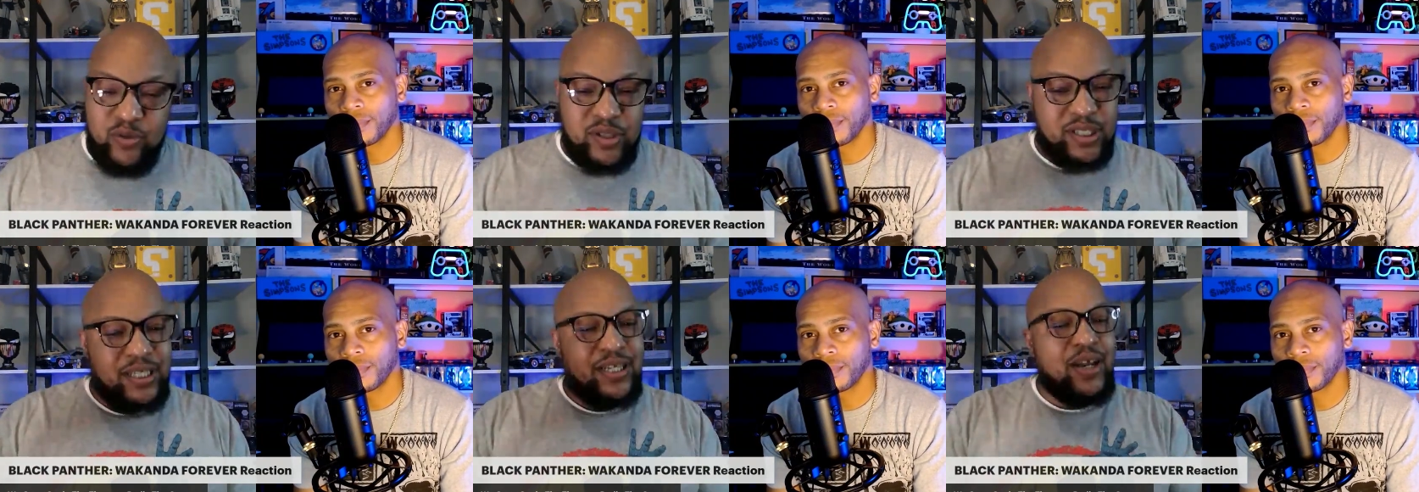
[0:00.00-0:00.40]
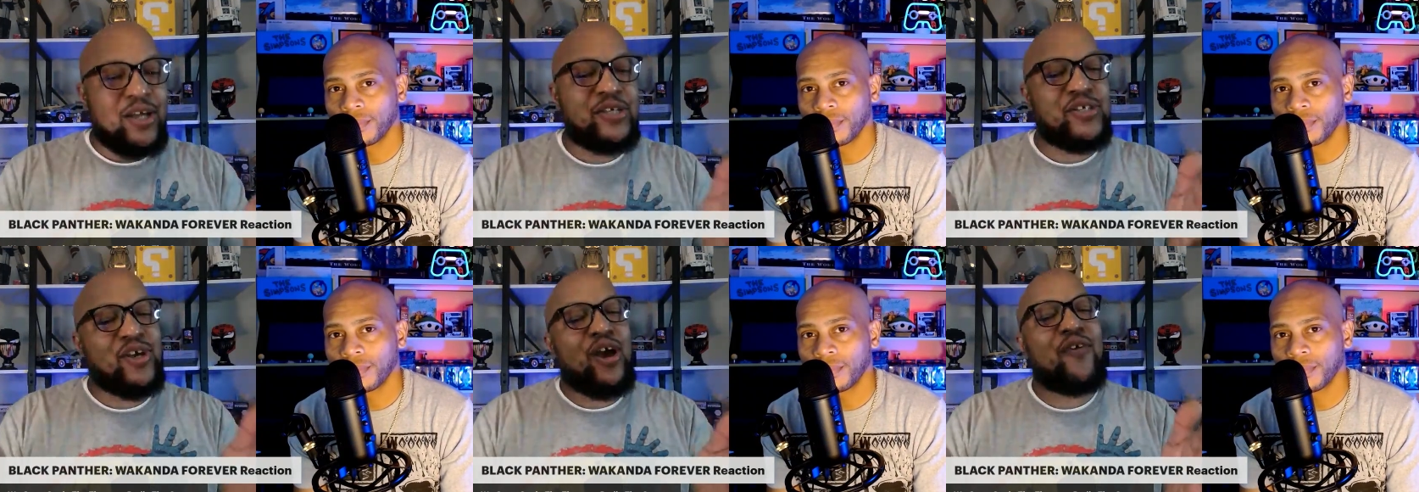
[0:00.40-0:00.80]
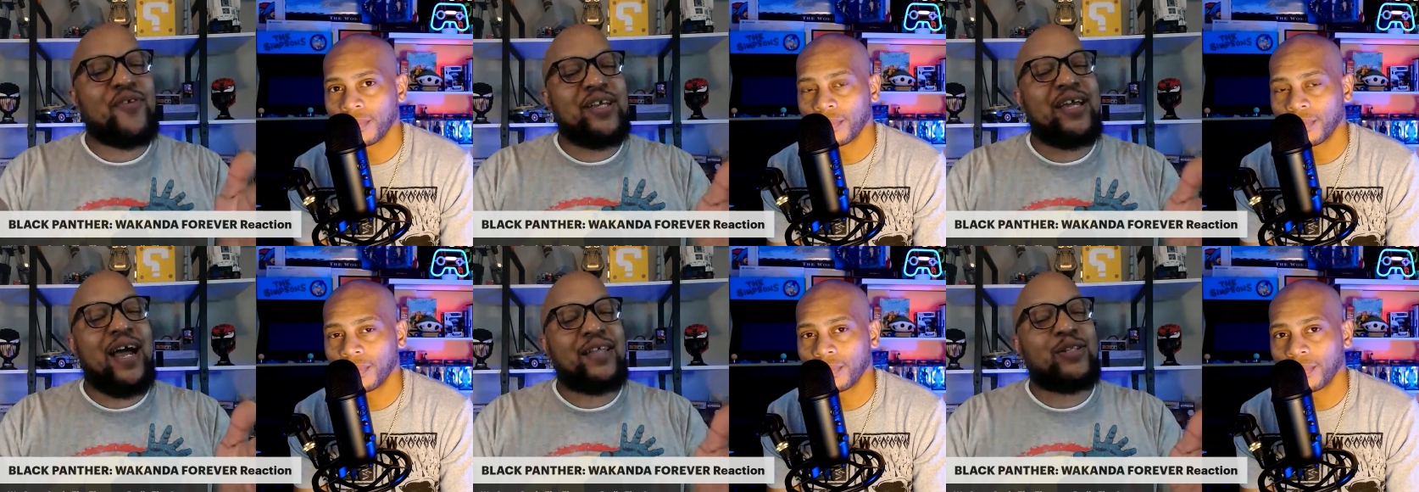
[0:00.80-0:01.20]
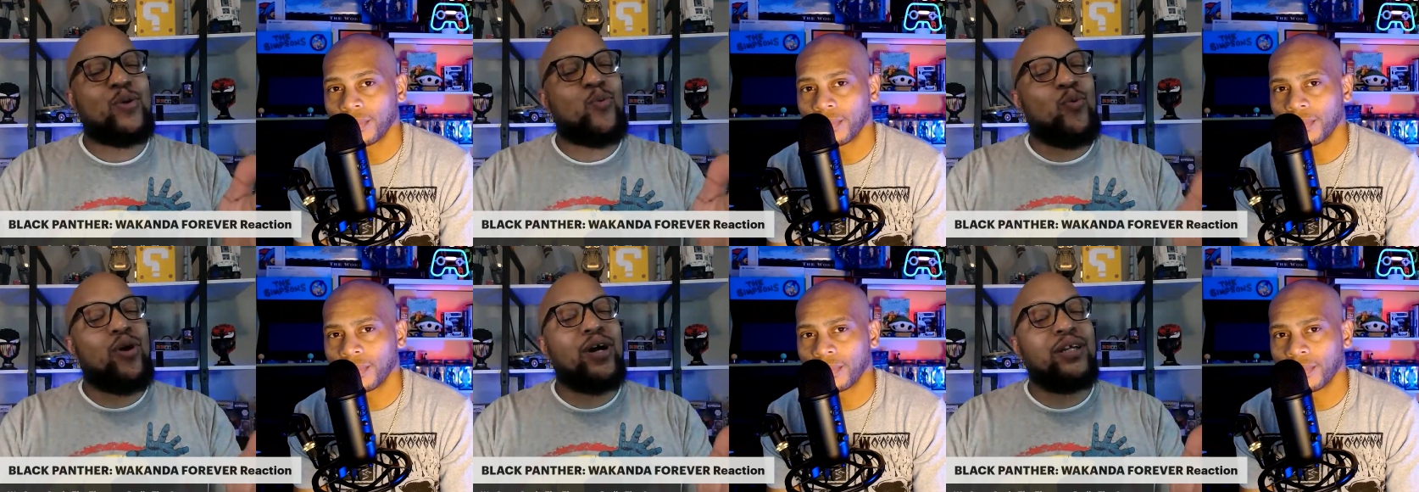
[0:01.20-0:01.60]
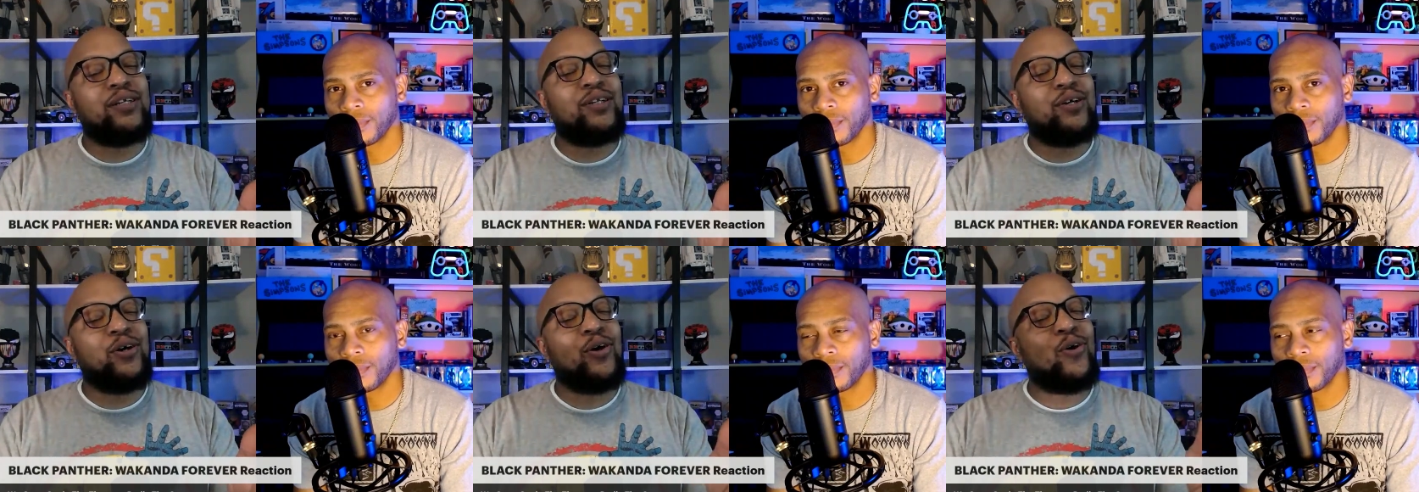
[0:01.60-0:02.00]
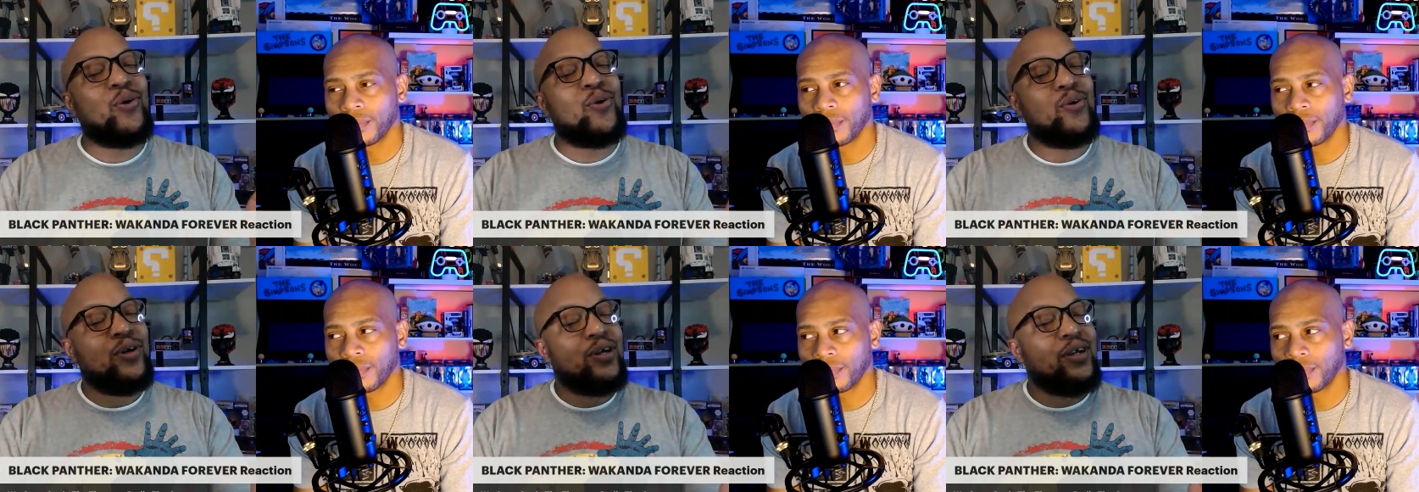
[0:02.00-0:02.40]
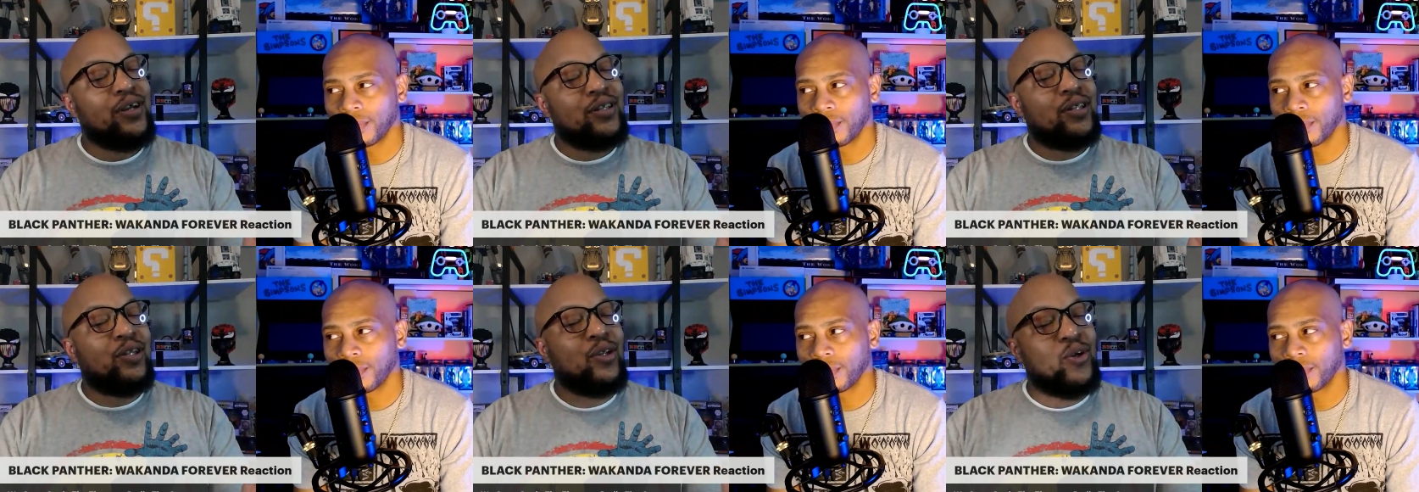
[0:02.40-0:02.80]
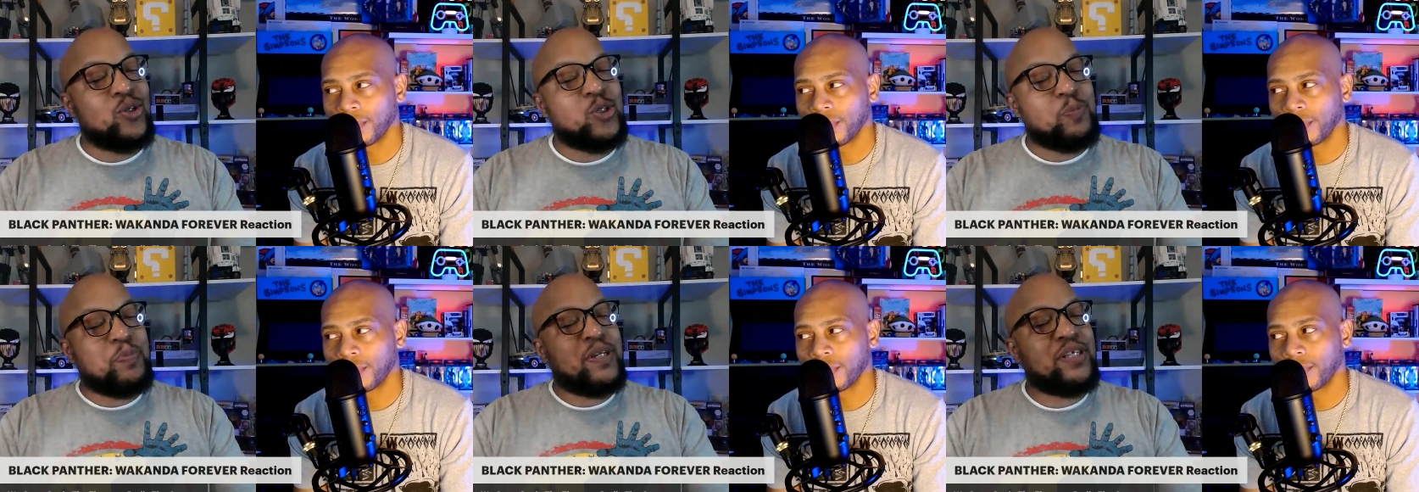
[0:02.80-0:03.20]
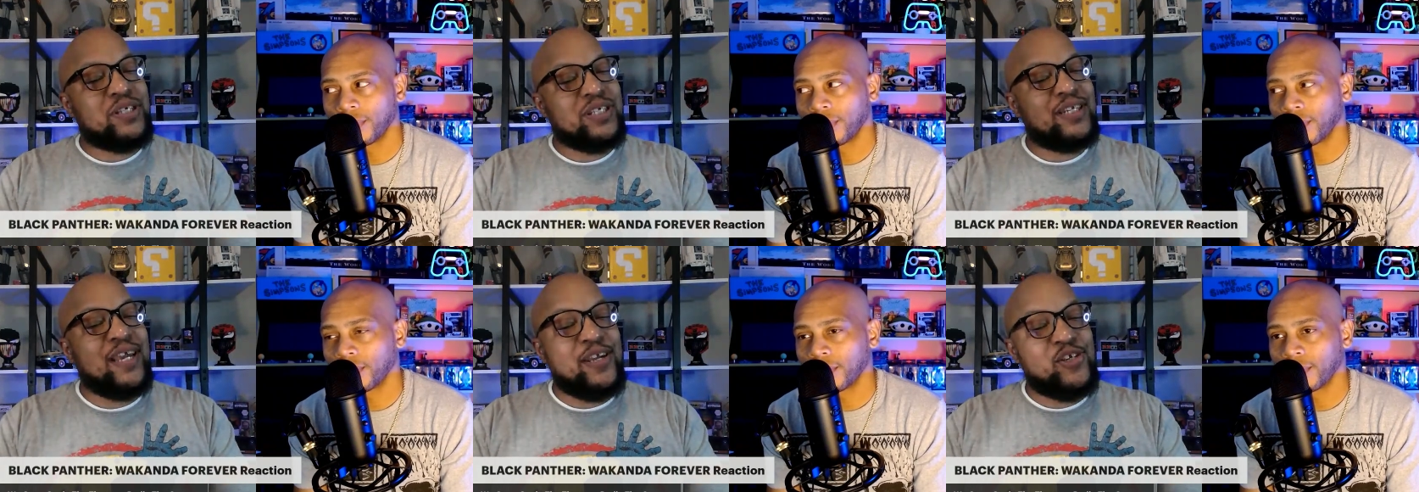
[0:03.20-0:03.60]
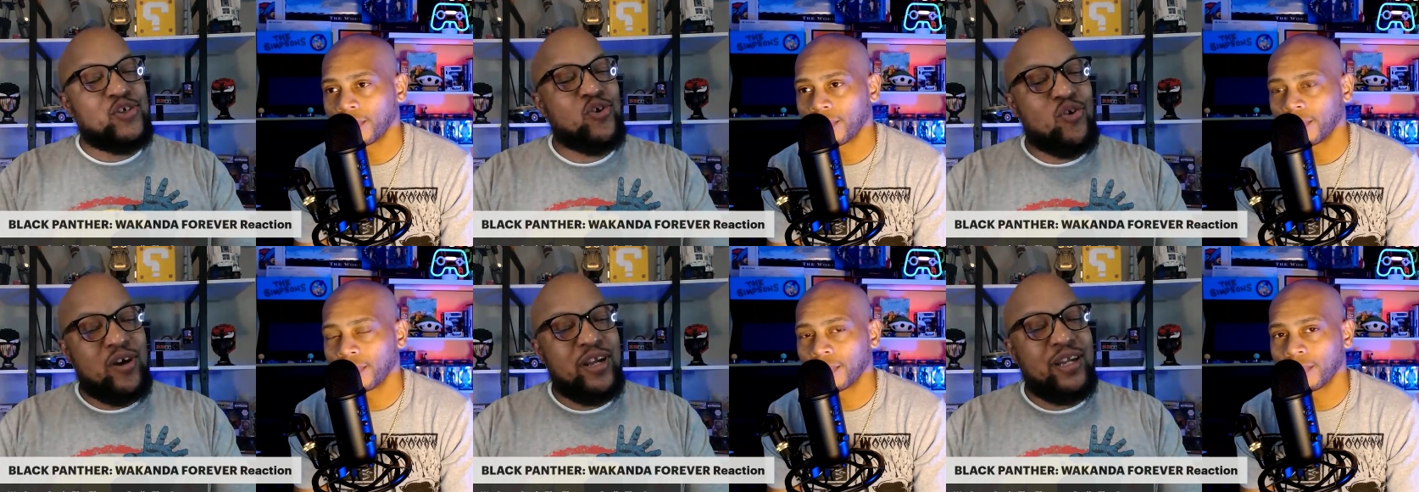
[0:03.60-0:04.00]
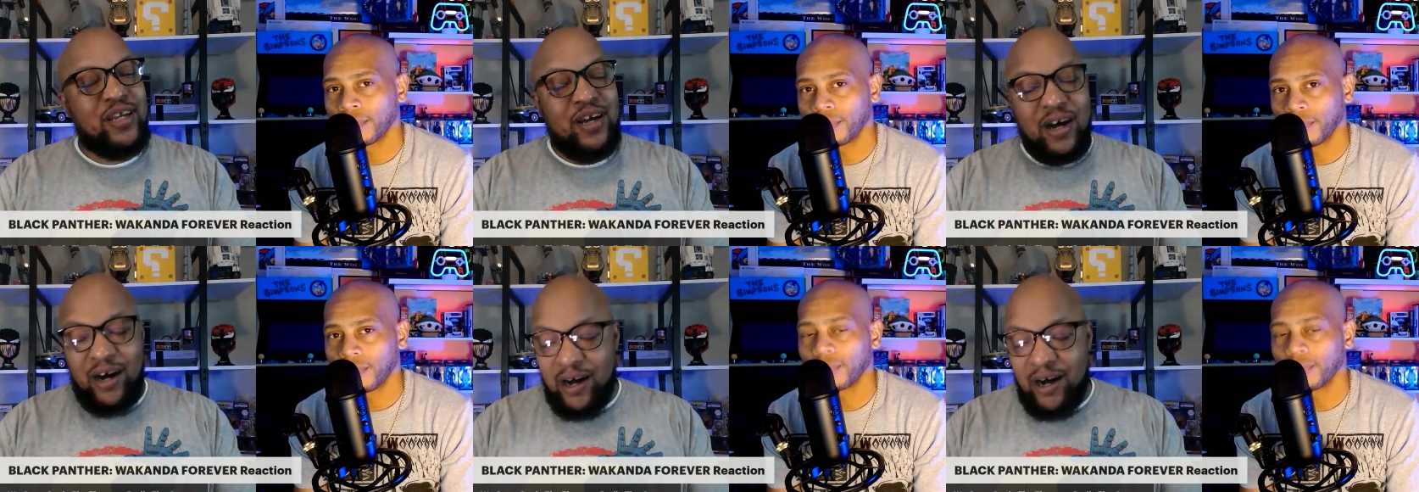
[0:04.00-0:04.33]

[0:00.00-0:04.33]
Speaker 1: You seen that she already got the one little little speech in that joint.